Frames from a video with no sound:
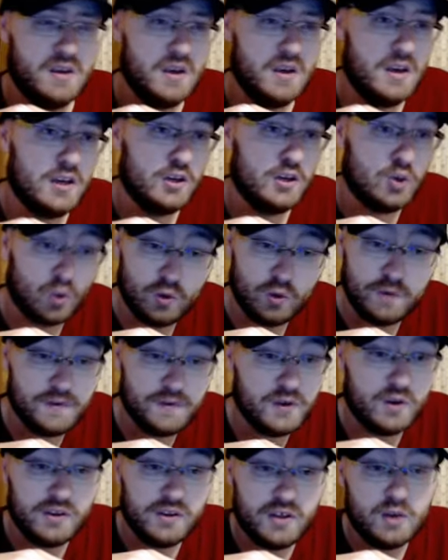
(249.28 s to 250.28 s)

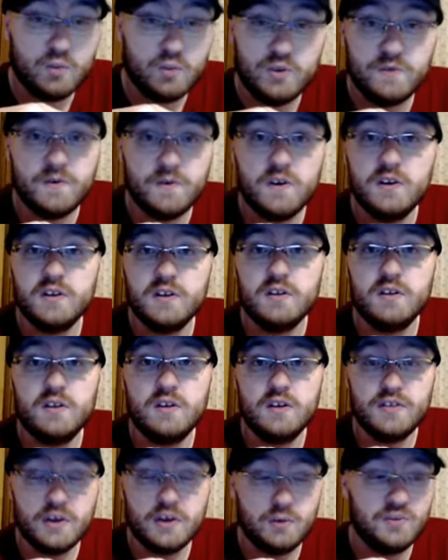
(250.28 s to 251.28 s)
Cloverfield I thought was fun.
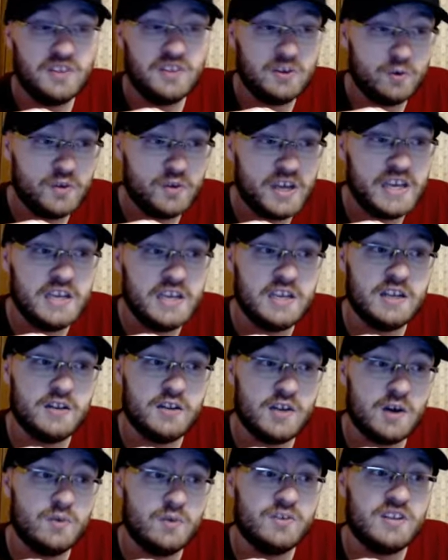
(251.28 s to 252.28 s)
That was entertaining.
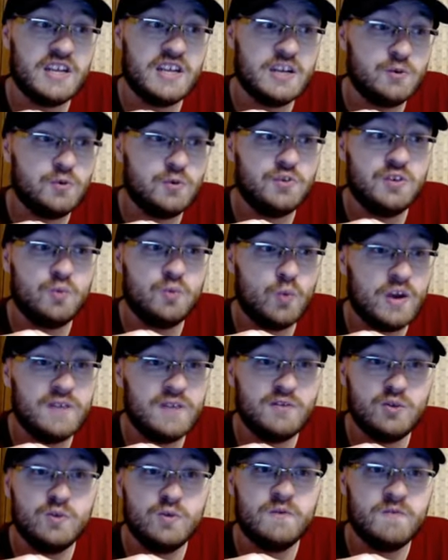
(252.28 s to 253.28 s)
That was an interesting way of
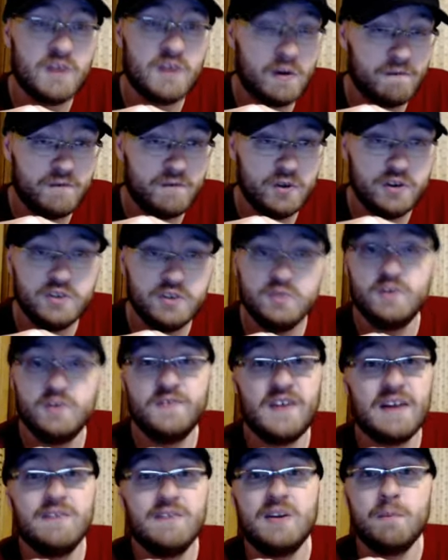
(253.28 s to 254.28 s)
doing found footage of
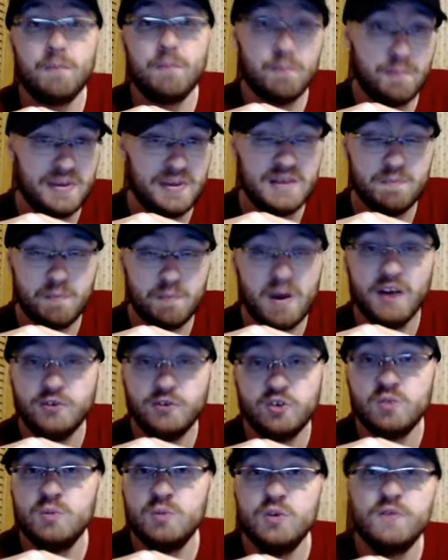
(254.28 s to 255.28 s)
having a big
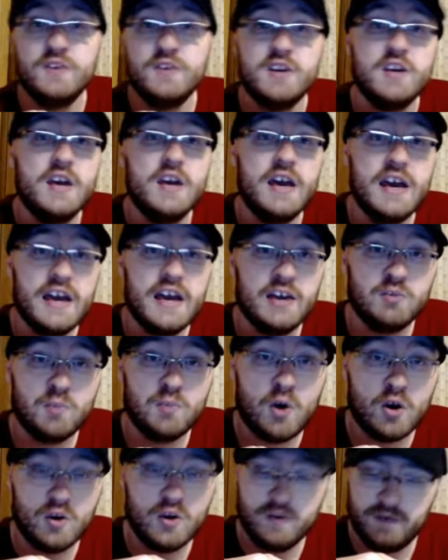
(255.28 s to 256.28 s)
monster movie as
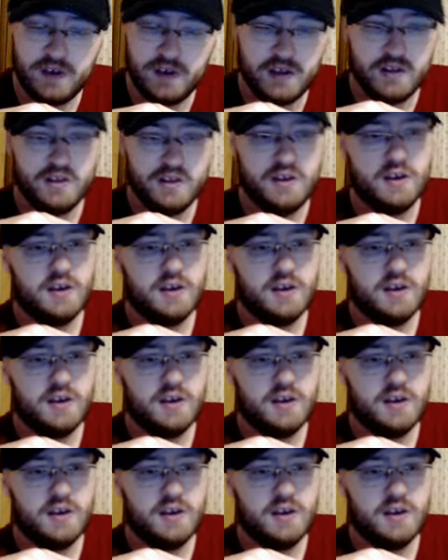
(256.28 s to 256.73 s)
part of it.